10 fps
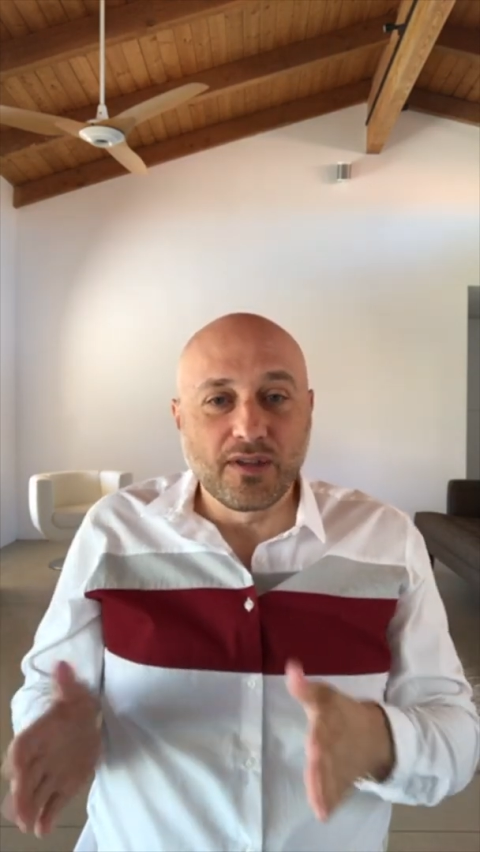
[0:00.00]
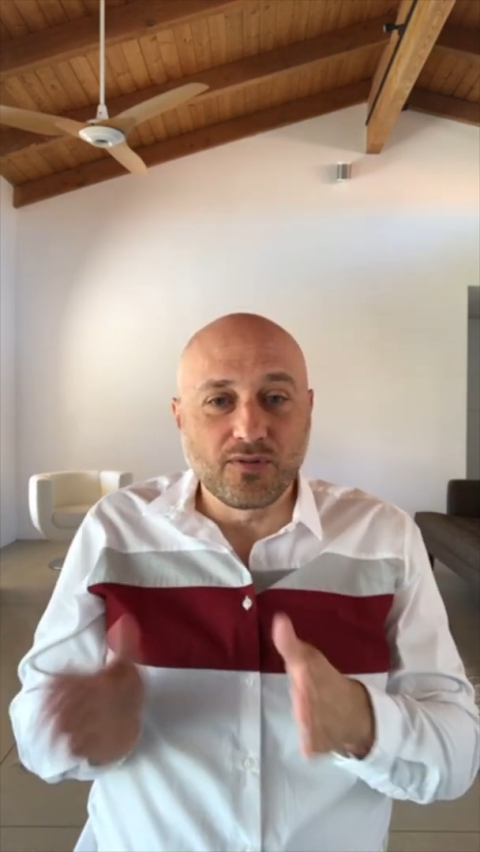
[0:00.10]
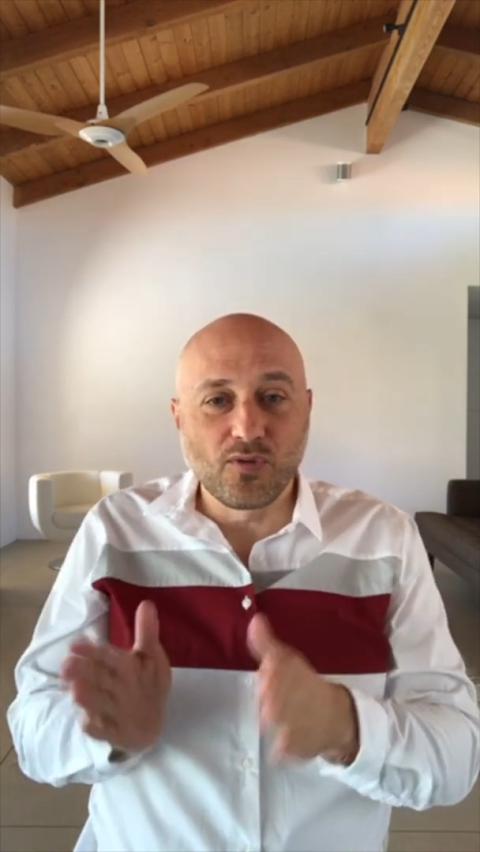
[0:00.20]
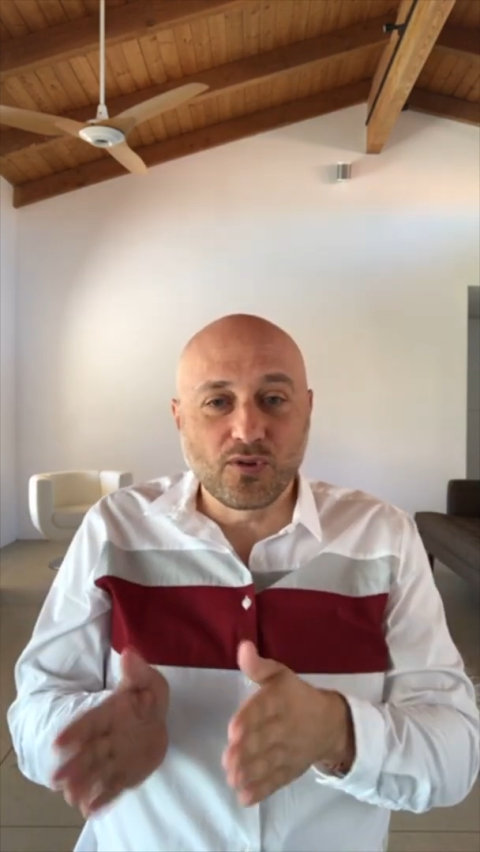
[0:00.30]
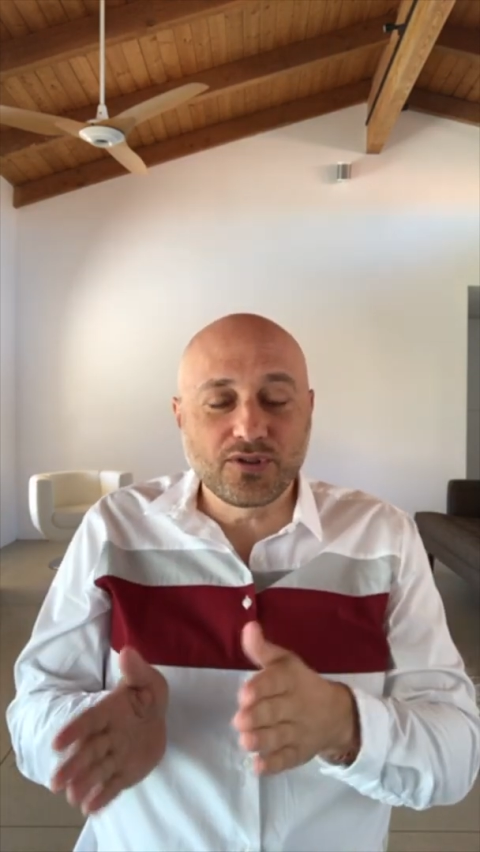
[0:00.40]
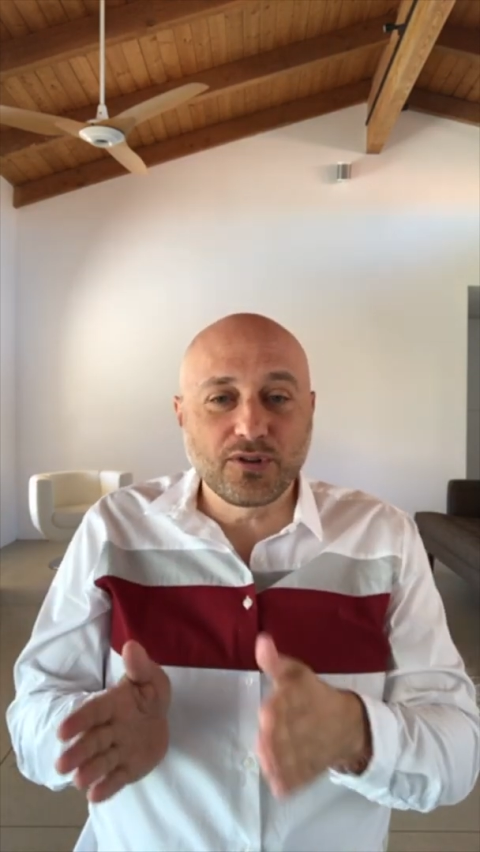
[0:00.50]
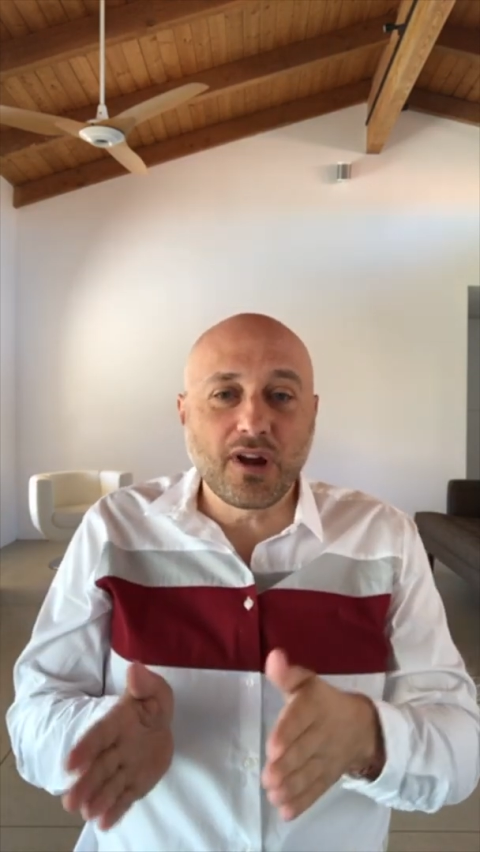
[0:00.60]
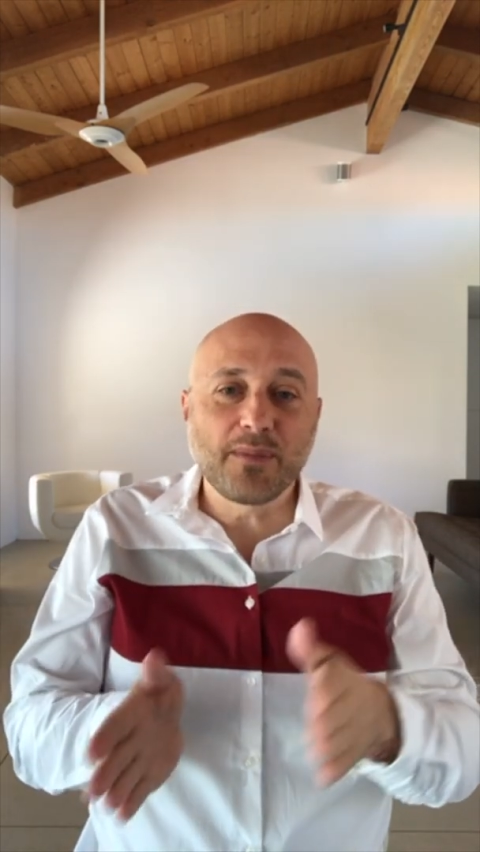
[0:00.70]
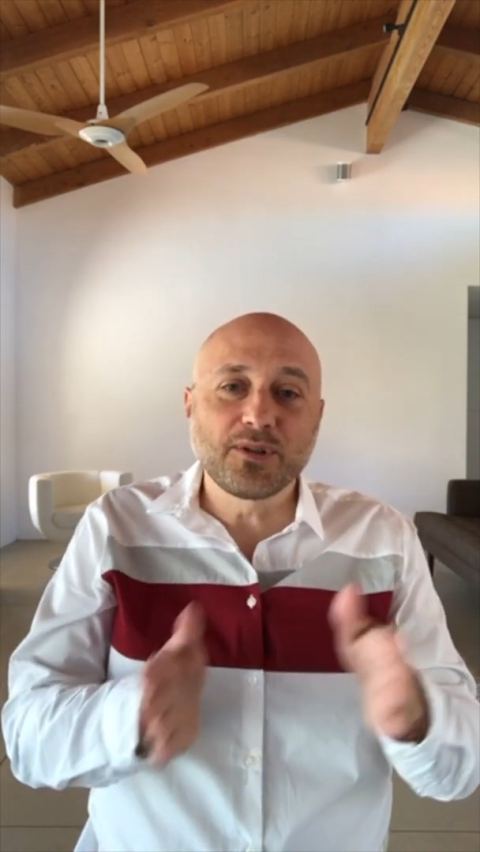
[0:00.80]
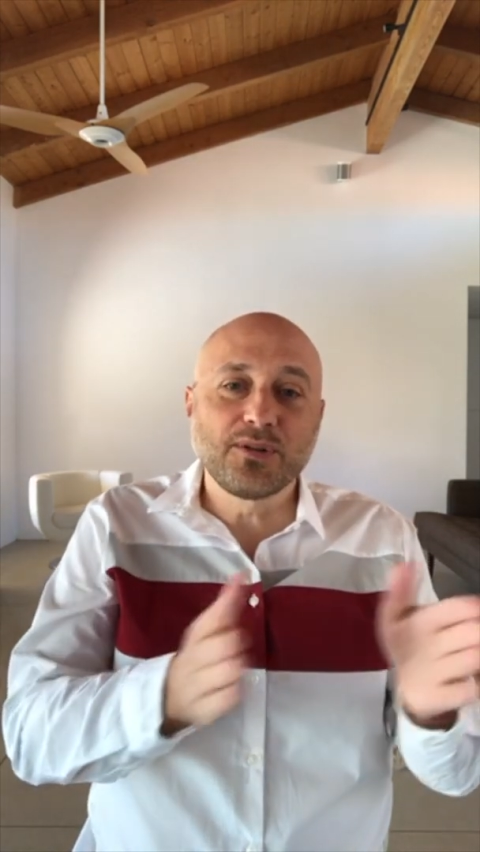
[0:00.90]
Those are your
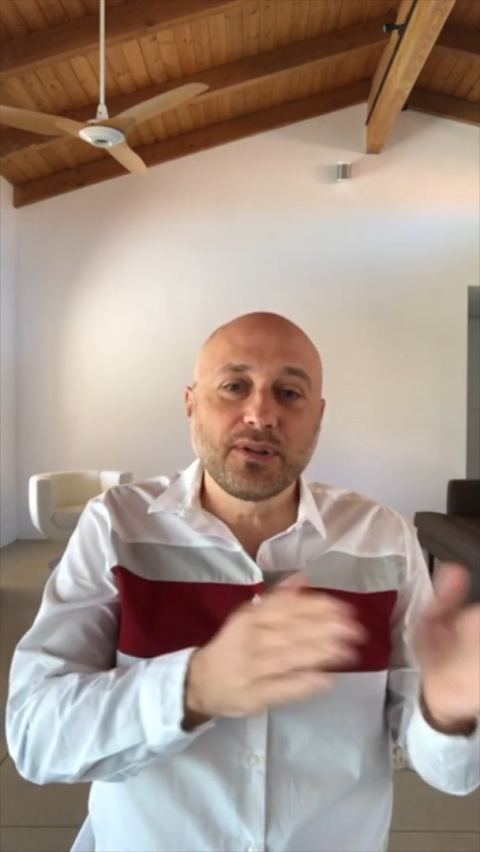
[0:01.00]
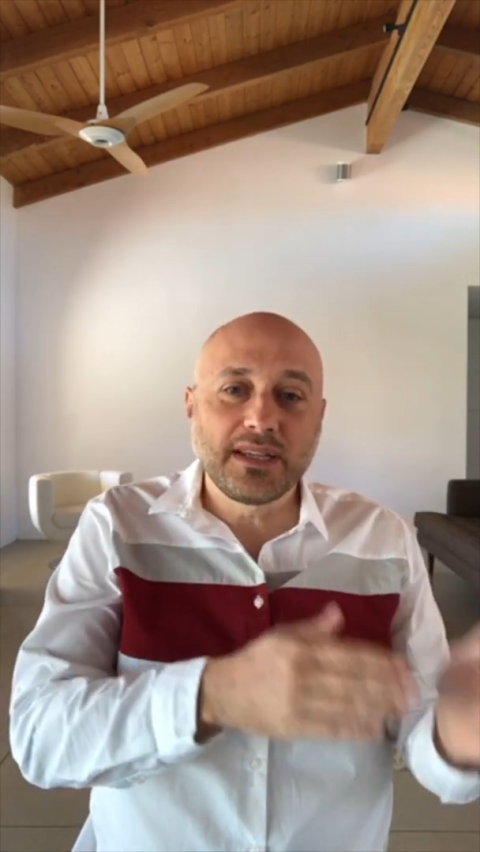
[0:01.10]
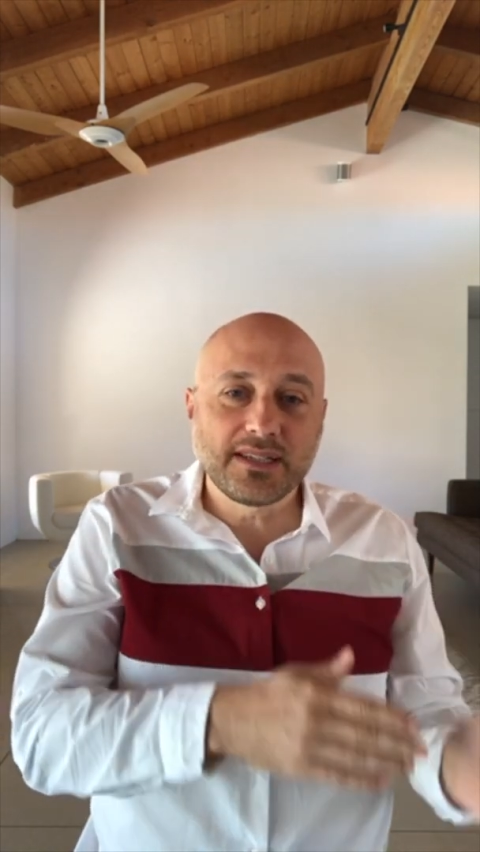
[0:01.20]
opportunities